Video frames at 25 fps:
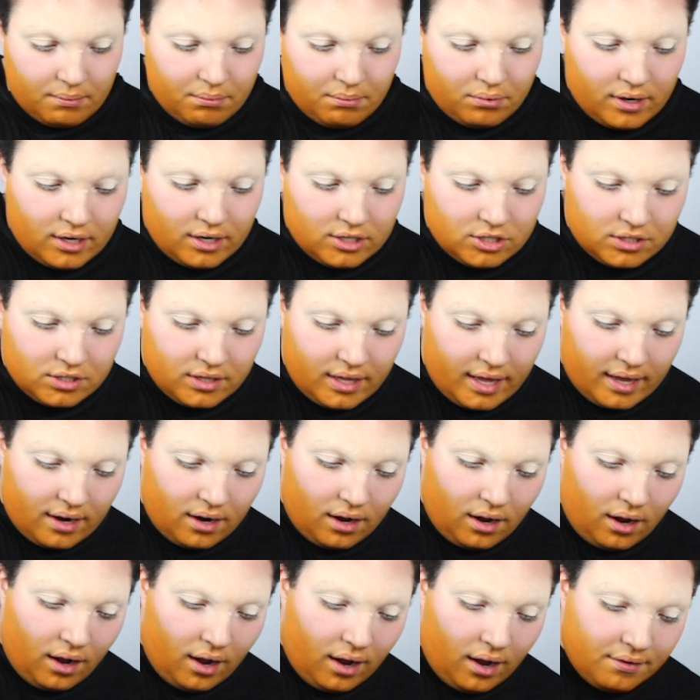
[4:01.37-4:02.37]
gonna brush
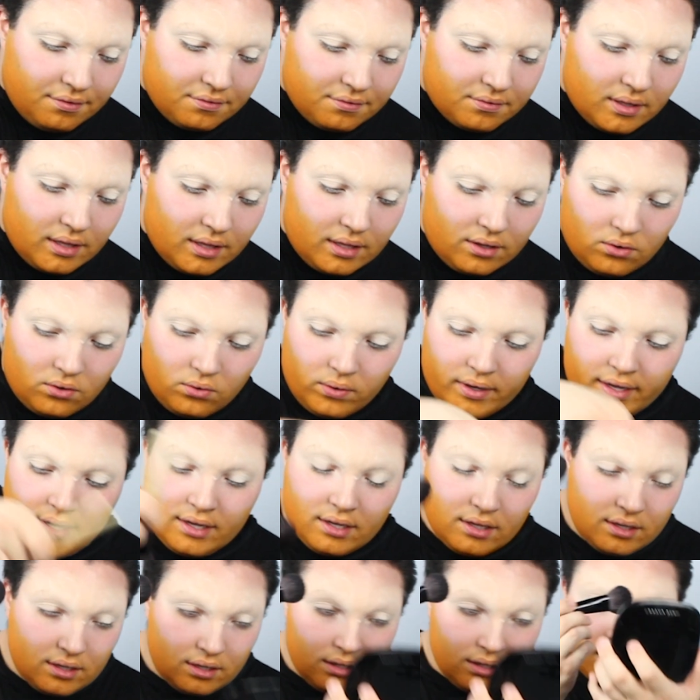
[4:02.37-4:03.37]
that off really
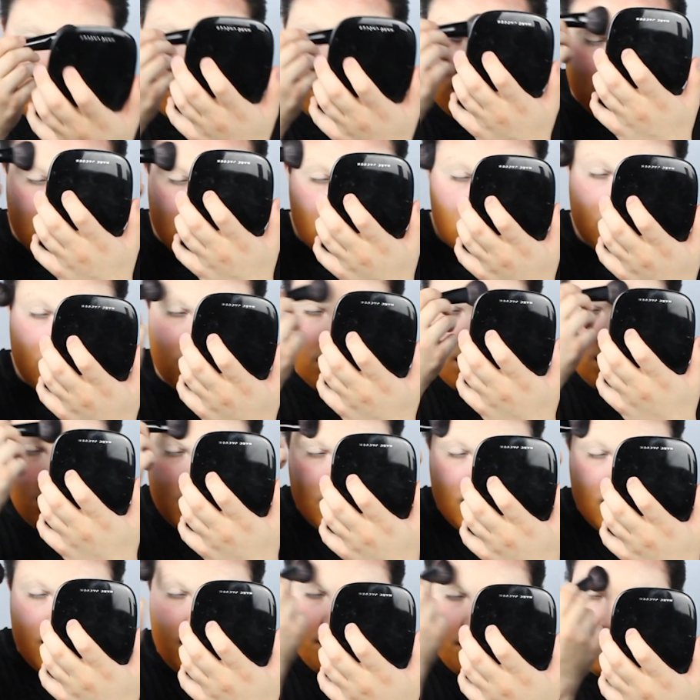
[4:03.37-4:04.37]
quick.
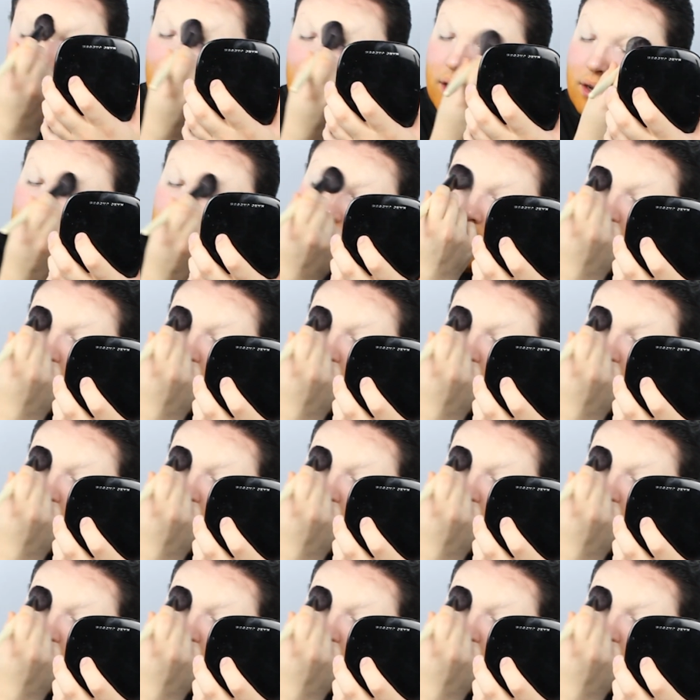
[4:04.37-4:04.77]
And then I'm